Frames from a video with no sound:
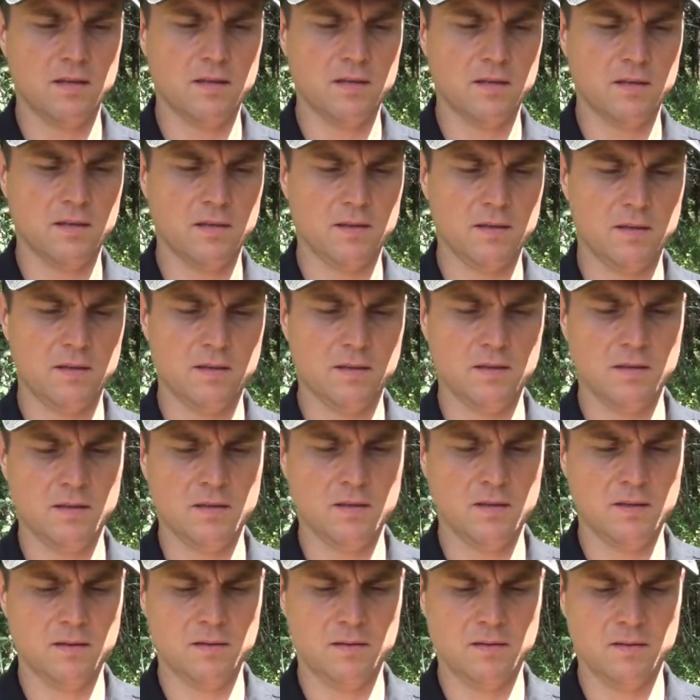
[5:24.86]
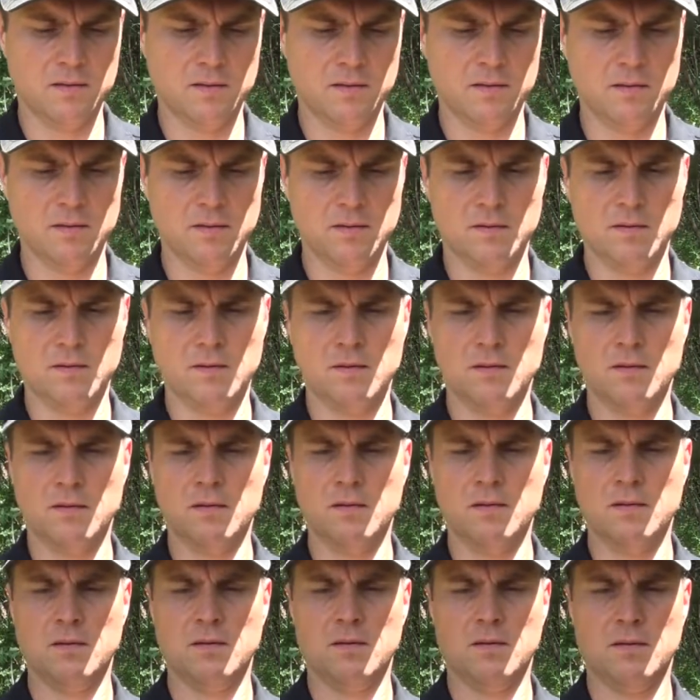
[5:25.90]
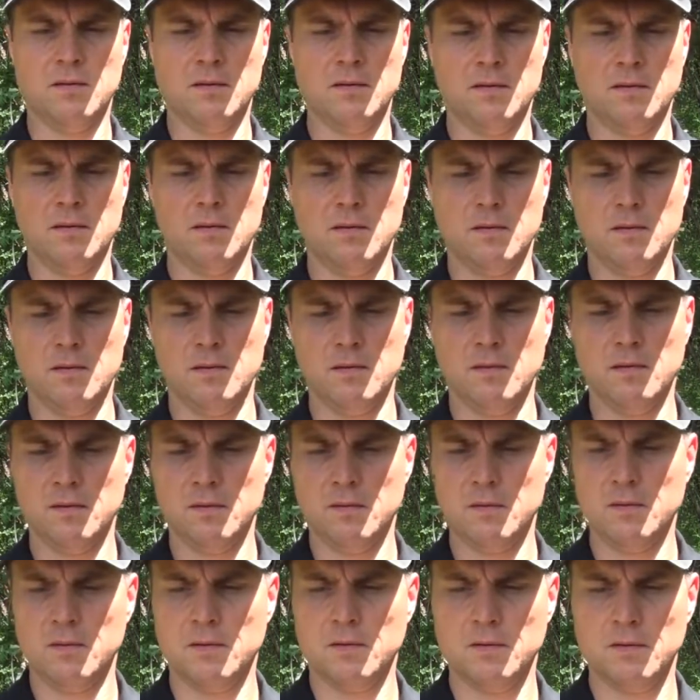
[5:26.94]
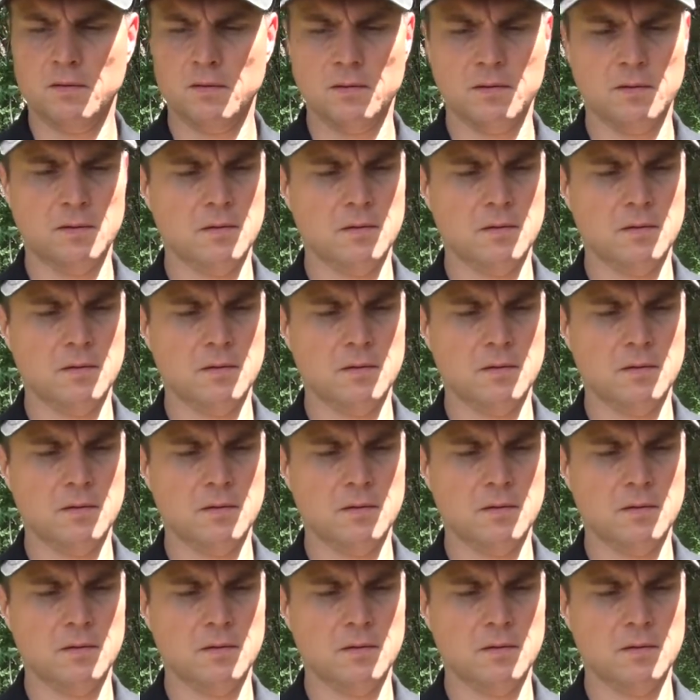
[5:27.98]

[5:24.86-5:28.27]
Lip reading: Nobody speaks.